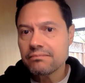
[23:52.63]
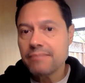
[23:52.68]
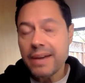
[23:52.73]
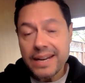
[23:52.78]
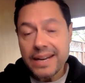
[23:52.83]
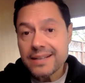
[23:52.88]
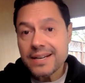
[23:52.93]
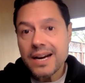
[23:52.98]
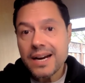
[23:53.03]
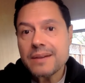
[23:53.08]

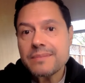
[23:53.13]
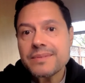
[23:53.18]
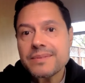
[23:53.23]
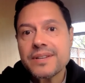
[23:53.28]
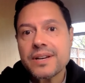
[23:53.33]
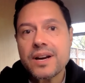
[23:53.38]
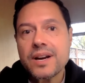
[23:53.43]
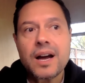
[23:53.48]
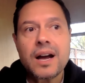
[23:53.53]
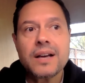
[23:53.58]
Many times
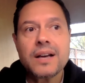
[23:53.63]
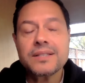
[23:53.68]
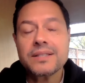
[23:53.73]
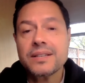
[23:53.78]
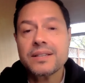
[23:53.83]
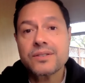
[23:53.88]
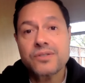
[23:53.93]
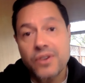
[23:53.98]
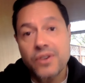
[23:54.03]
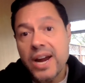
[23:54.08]
the
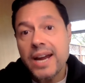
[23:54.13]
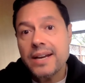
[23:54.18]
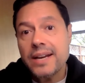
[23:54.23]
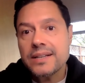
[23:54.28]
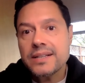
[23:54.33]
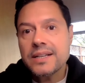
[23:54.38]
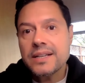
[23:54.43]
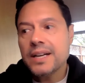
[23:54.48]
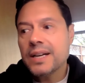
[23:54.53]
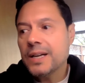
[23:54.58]
cost is
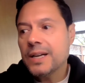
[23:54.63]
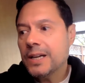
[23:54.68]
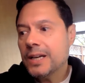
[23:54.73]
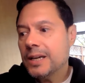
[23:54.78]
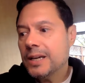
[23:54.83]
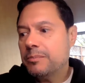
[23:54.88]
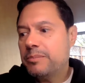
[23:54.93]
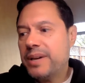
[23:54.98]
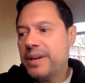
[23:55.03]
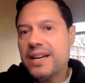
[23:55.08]
great,
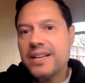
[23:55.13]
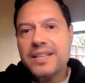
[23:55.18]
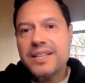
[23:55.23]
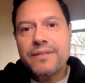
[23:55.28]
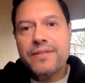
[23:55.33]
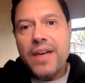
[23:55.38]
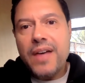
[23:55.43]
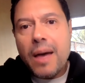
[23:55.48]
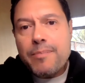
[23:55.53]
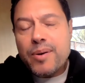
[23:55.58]
because
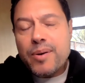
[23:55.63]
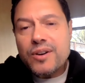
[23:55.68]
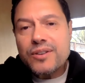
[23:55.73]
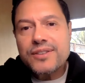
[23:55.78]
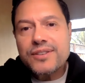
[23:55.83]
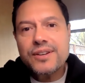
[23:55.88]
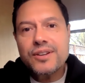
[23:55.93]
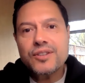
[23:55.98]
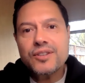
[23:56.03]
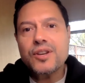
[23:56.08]
if that
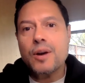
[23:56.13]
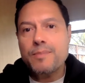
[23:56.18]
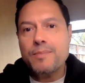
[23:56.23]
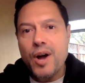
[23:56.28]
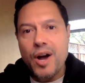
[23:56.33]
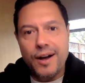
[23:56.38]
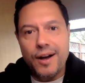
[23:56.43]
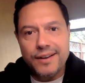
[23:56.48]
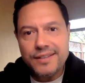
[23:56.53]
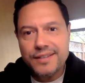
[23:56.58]
person is our
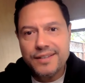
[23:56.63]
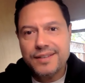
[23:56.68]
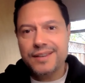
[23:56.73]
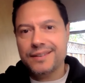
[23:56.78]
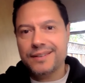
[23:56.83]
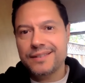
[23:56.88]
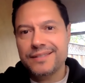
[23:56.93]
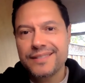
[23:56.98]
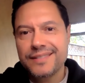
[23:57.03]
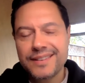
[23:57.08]
boss
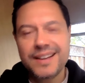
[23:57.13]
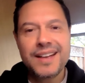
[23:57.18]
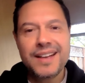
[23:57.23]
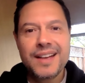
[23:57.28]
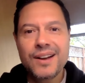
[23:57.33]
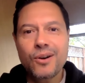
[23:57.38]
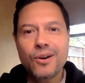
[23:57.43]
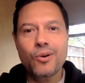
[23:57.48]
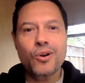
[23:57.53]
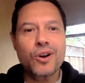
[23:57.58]

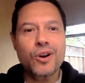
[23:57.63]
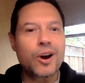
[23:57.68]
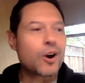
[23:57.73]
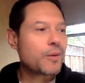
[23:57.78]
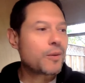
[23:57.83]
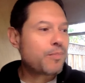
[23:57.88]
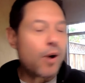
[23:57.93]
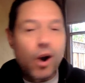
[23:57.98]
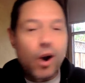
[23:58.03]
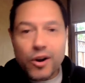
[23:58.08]
or
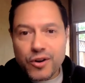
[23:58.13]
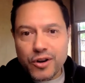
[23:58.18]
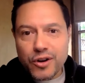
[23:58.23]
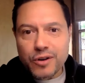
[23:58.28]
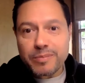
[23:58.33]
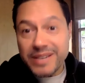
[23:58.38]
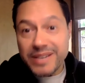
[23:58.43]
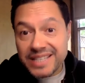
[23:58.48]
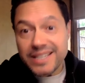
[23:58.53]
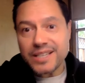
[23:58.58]
our
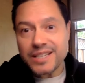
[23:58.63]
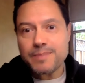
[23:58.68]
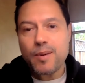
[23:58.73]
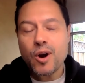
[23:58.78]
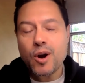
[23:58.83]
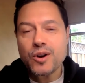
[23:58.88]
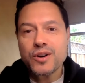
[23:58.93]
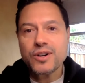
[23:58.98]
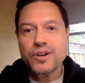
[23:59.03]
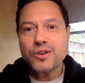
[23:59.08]
partner, business
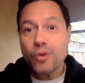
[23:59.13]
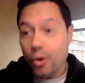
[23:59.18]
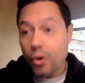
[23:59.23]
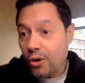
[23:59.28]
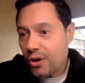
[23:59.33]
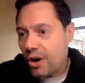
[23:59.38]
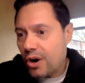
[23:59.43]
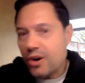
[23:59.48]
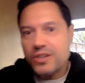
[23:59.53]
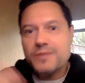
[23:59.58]
partner,
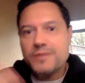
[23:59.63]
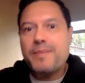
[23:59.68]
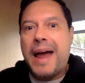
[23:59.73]
or our